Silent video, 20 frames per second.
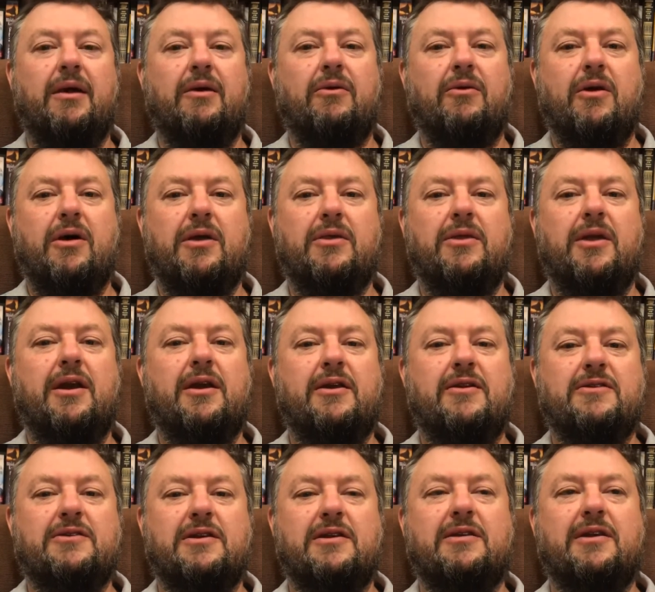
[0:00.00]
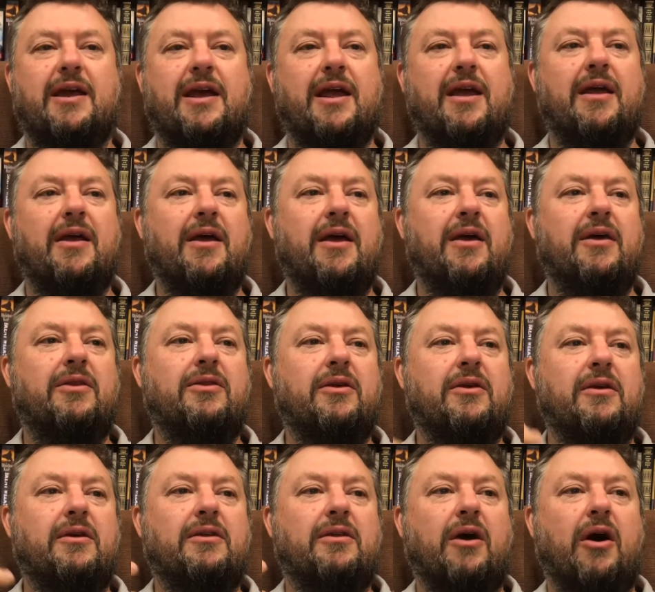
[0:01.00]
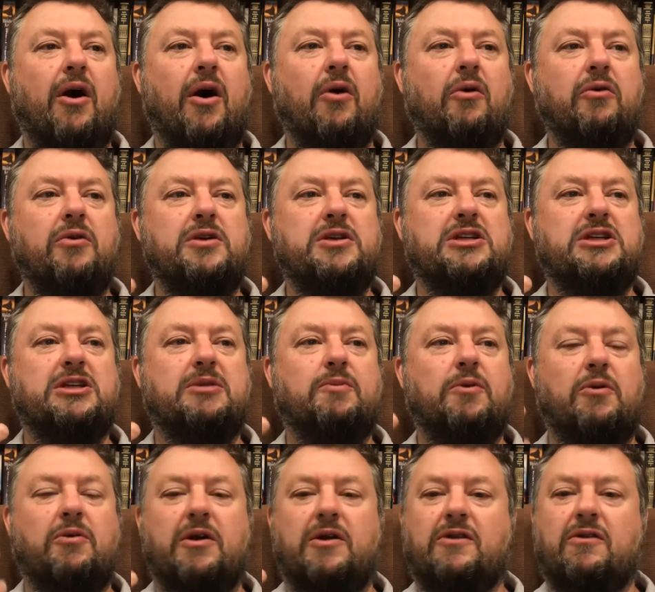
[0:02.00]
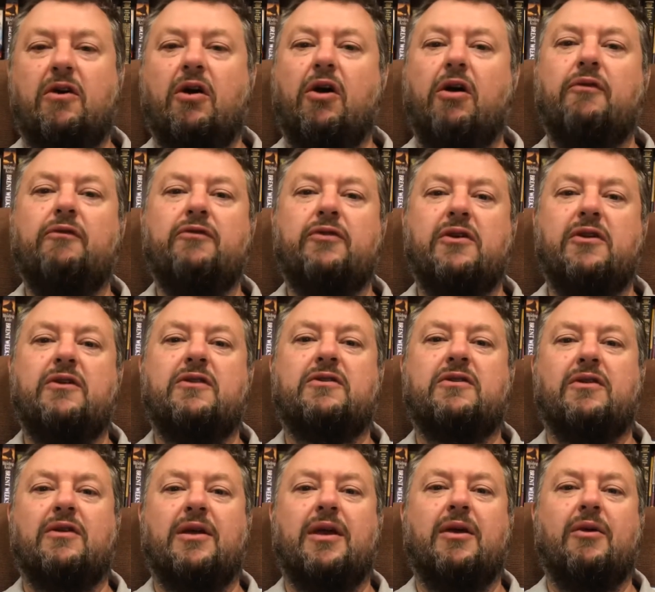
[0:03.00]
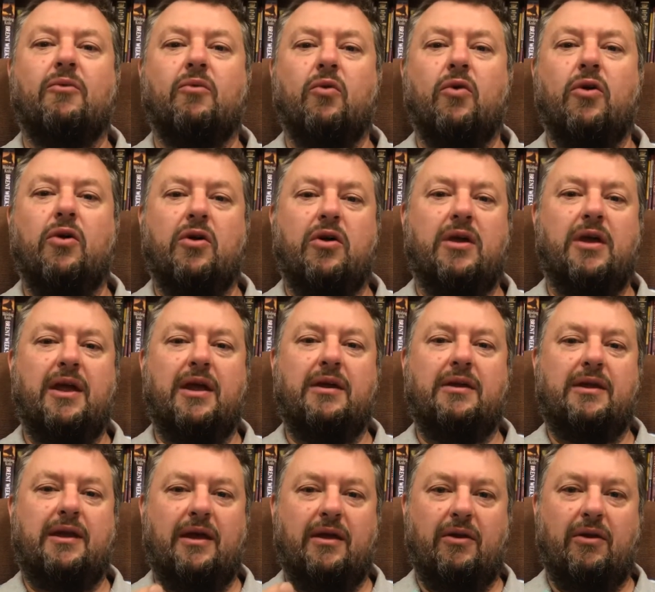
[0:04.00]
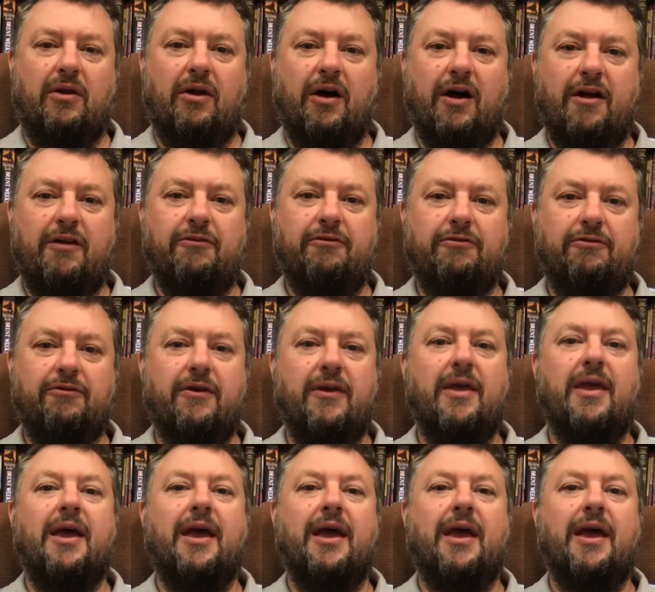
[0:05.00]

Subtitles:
Right? That is that the Holy Spirit is obviously at work in their life,